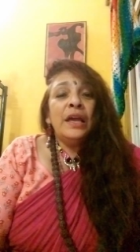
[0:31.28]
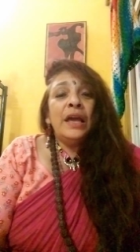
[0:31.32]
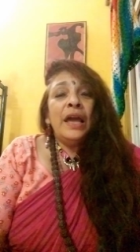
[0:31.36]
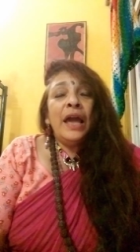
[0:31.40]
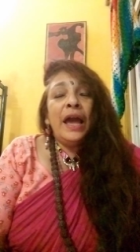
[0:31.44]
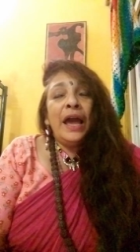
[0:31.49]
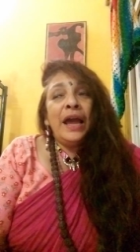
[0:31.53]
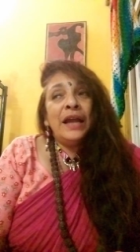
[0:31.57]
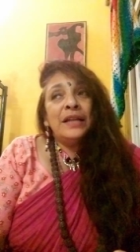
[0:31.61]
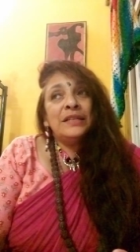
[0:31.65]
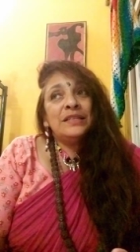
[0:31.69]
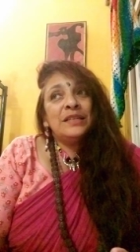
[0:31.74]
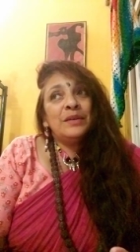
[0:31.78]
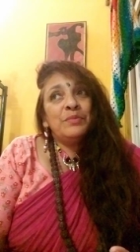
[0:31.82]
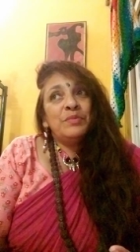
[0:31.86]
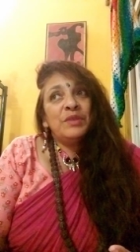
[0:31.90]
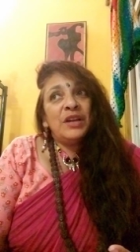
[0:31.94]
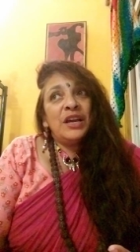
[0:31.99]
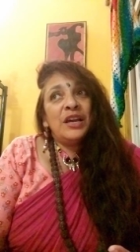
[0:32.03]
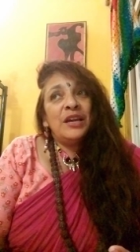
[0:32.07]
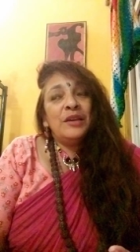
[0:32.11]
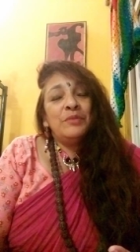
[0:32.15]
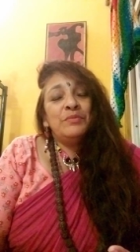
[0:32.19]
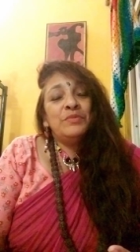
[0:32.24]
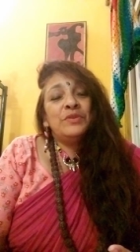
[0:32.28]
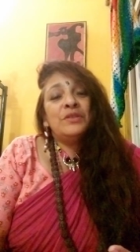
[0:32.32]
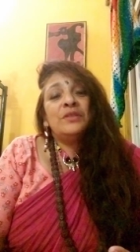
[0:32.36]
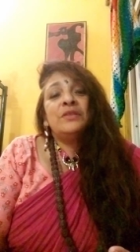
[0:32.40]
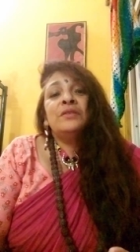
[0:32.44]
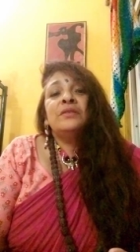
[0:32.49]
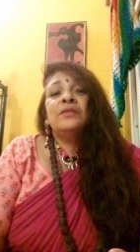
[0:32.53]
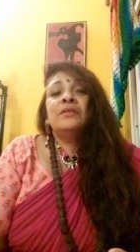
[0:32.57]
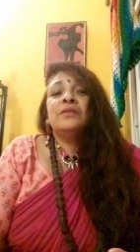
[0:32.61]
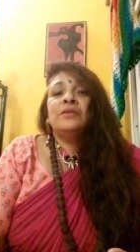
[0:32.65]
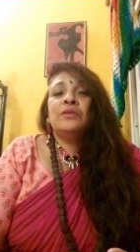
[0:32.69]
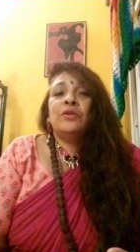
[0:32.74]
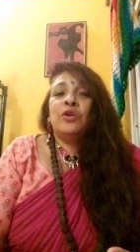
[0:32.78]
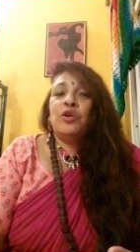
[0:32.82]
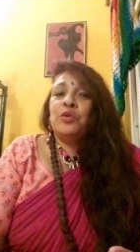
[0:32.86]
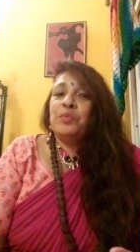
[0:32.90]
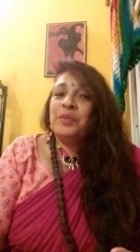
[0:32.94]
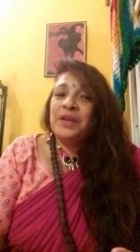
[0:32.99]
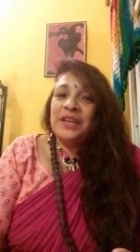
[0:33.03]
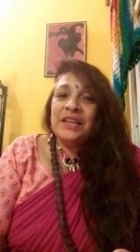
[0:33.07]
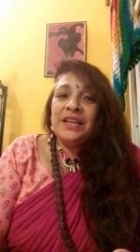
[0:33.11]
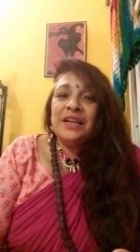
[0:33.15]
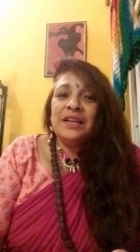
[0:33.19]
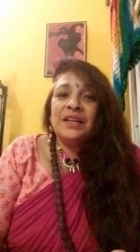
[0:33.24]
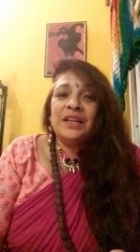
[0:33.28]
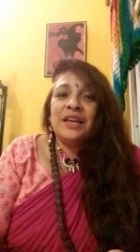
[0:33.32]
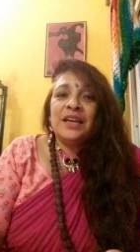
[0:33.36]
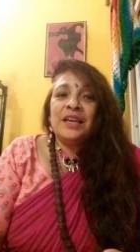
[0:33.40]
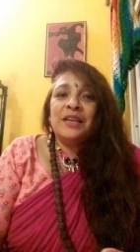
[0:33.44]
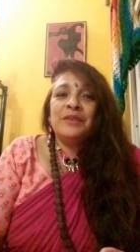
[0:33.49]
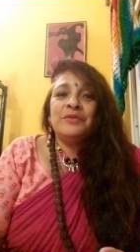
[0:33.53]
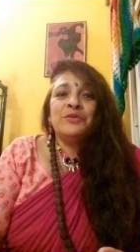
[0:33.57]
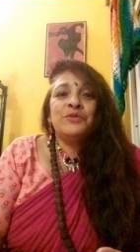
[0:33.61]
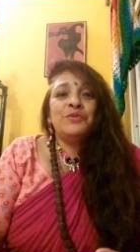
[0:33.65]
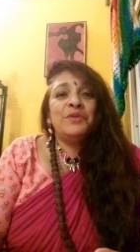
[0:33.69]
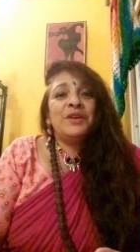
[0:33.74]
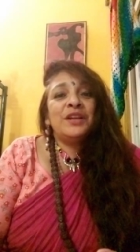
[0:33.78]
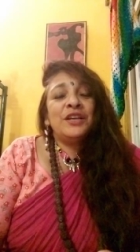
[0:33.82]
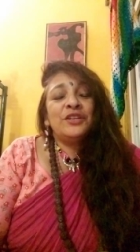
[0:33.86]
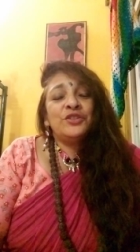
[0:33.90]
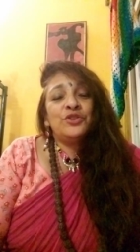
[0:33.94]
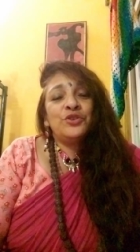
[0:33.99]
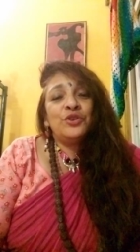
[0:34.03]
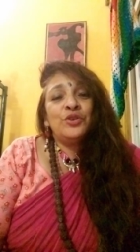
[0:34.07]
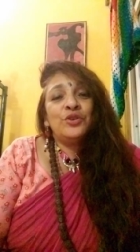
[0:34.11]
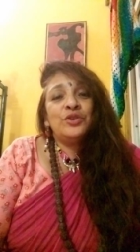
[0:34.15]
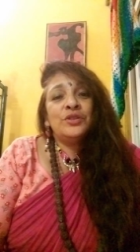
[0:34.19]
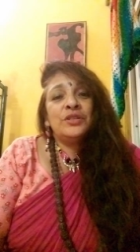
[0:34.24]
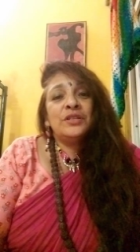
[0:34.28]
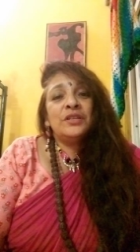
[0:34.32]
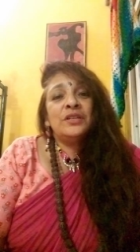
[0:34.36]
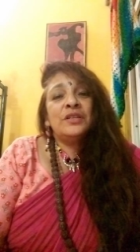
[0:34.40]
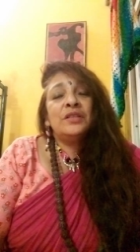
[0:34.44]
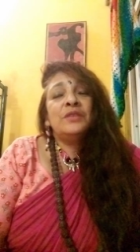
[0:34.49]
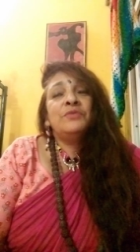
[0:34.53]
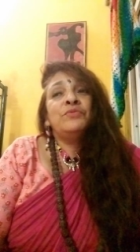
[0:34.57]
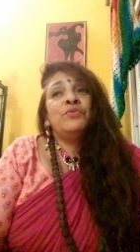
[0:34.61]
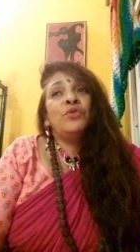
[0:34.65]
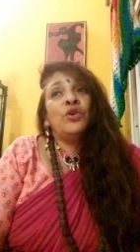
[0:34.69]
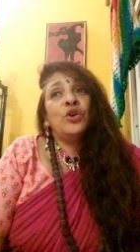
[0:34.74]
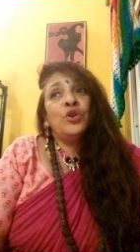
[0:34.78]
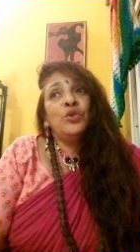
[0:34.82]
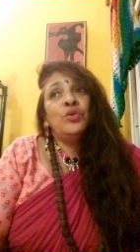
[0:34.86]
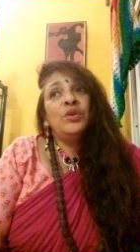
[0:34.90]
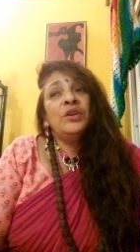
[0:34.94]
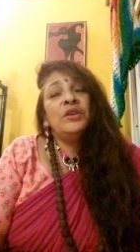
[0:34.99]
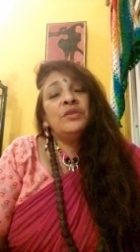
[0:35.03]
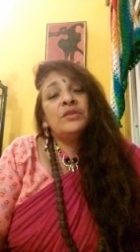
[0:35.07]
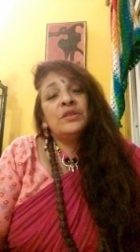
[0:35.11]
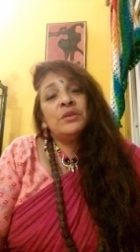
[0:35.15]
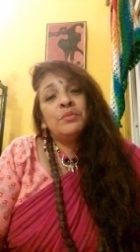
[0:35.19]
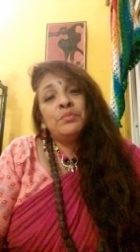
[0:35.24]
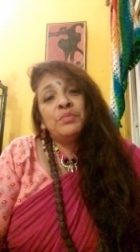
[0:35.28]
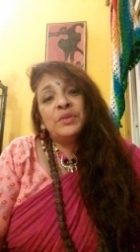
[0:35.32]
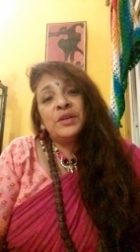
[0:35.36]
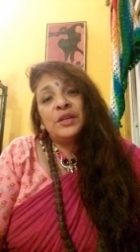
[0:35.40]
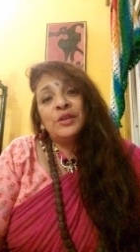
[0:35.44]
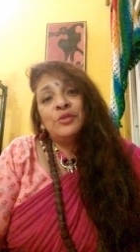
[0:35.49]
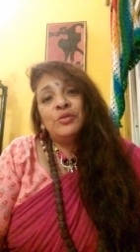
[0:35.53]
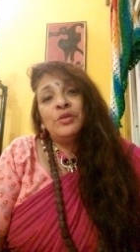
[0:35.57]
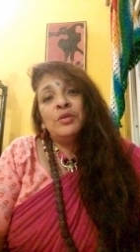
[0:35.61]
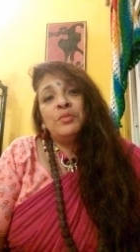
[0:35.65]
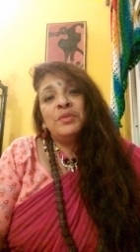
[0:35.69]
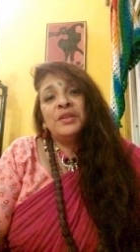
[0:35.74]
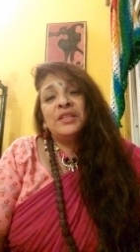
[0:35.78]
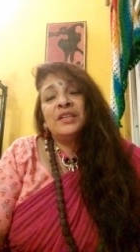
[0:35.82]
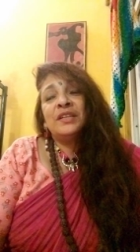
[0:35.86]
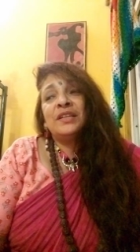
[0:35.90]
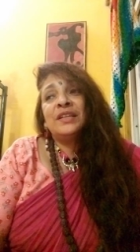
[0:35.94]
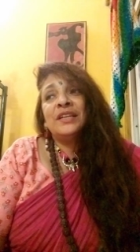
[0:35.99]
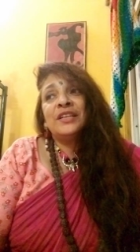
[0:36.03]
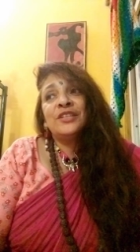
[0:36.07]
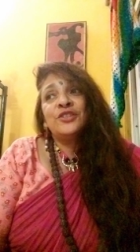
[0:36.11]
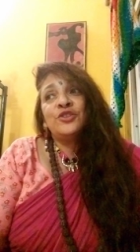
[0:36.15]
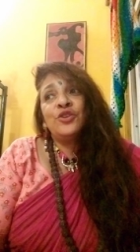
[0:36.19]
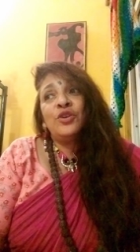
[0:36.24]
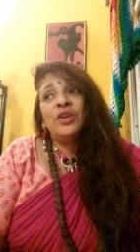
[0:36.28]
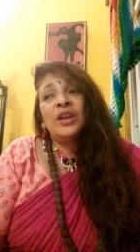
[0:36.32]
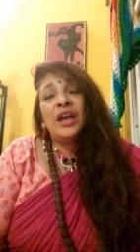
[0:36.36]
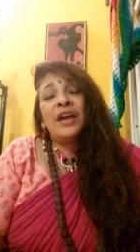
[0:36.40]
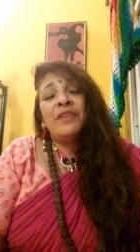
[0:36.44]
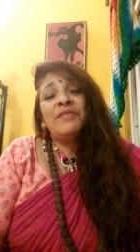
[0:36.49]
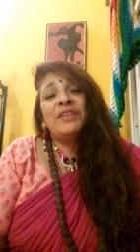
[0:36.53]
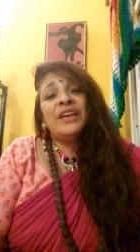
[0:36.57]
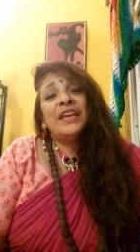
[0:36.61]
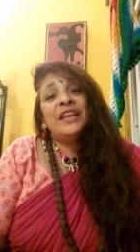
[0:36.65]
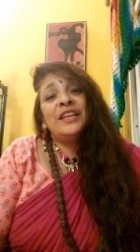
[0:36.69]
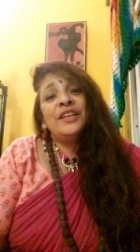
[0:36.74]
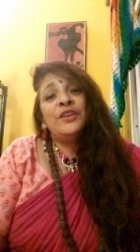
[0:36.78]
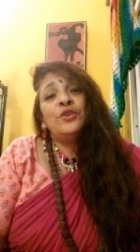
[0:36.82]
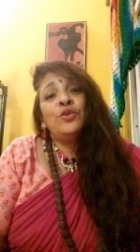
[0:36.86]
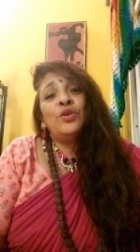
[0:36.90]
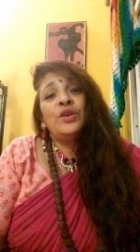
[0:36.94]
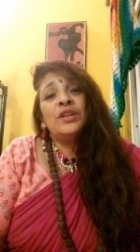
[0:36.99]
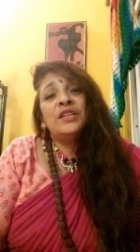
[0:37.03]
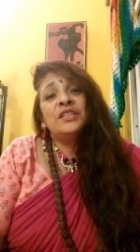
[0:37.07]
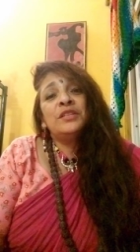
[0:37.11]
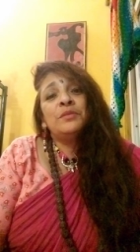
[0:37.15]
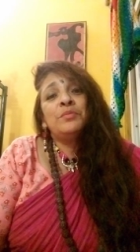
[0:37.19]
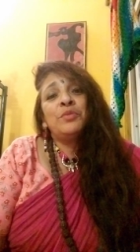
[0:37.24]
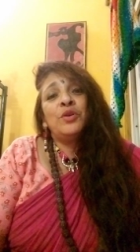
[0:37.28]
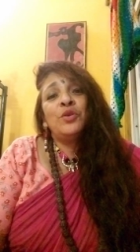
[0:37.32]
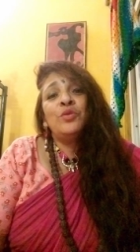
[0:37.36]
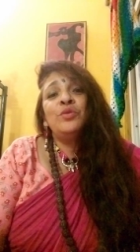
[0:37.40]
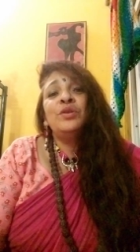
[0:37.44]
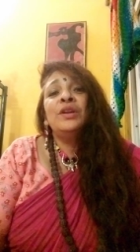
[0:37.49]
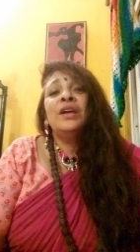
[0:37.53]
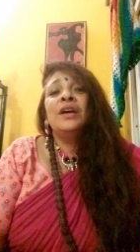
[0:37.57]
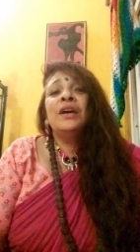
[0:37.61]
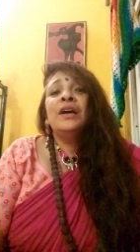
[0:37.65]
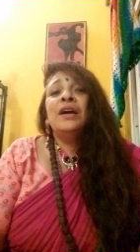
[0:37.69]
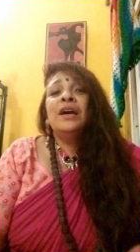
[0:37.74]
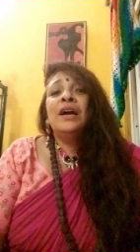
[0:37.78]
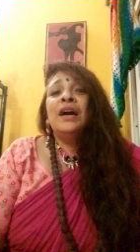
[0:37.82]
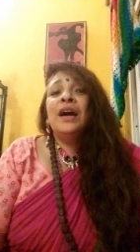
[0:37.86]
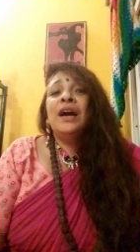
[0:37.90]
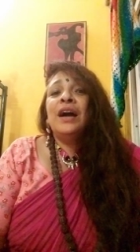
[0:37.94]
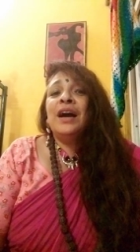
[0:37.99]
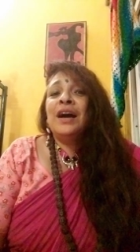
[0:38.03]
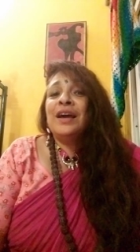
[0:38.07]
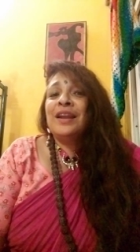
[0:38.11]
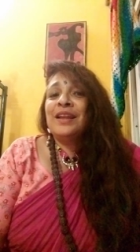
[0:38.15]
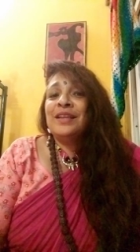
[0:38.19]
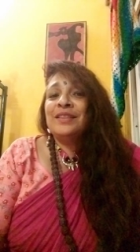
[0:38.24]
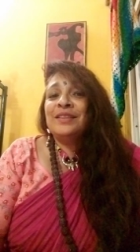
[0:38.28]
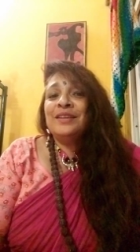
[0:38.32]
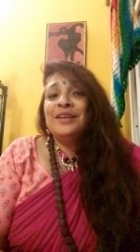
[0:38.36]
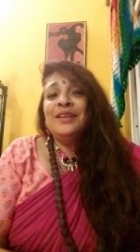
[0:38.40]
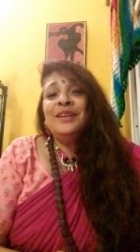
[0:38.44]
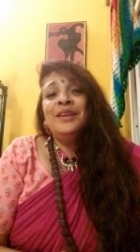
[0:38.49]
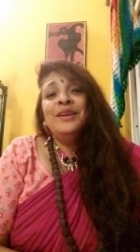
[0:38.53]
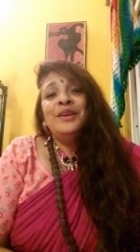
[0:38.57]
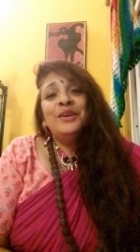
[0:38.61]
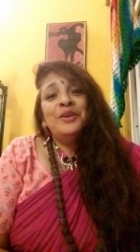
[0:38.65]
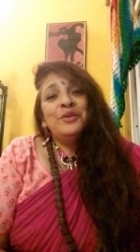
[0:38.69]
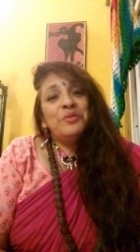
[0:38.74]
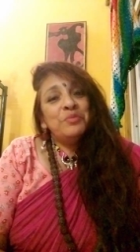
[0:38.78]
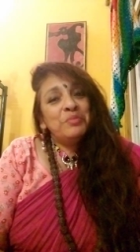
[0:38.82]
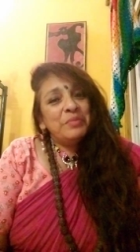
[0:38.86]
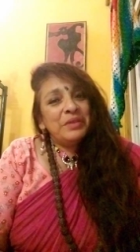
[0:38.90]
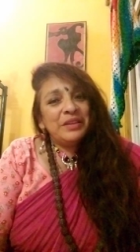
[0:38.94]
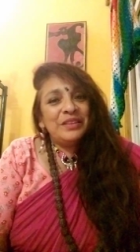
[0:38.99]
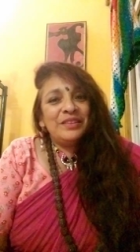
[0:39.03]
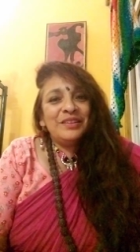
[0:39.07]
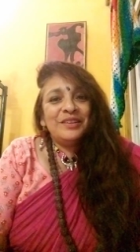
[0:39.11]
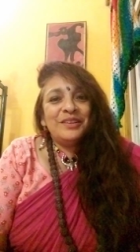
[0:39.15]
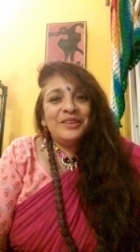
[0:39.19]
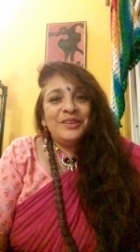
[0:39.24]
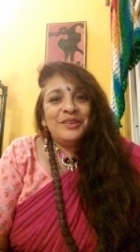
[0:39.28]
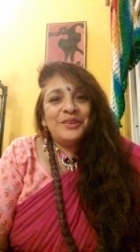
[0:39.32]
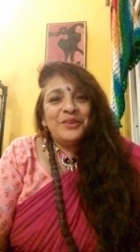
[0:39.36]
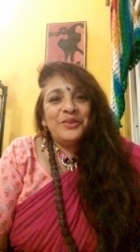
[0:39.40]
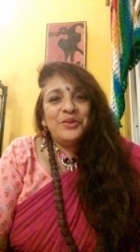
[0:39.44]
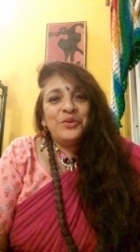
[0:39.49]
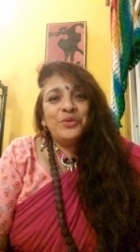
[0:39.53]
and sometimes or many a times one astrologer following some particular method does not have any knowledge about another method.